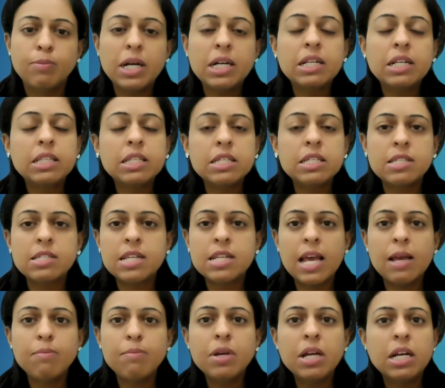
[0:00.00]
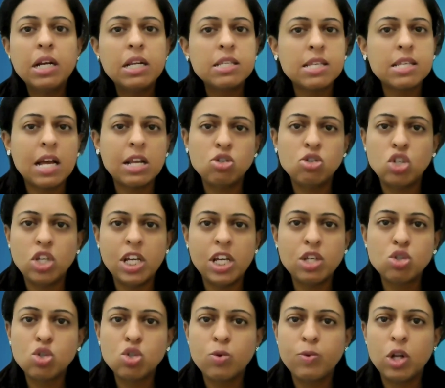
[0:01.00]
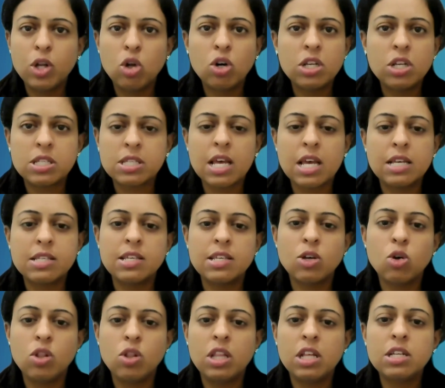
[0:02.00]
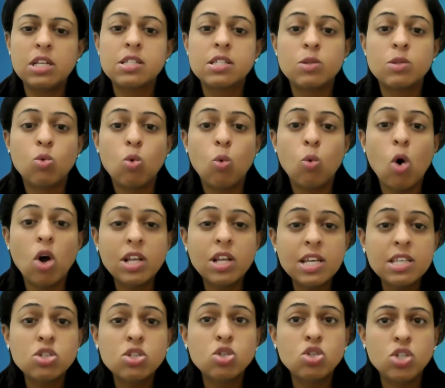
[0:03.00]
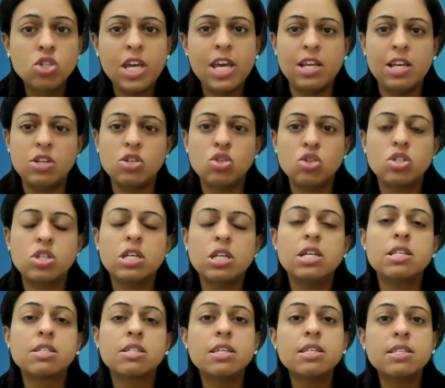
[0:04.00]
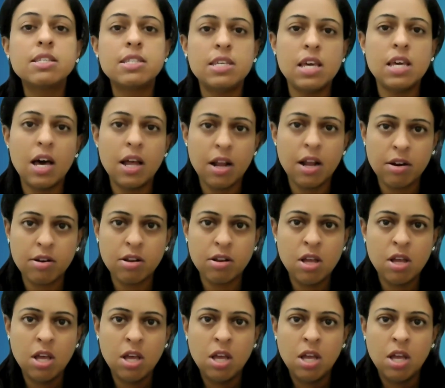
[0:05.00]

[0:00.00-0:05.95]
But this time it is unchanged, so we are not discussing on this. No, what has changed is the CRR.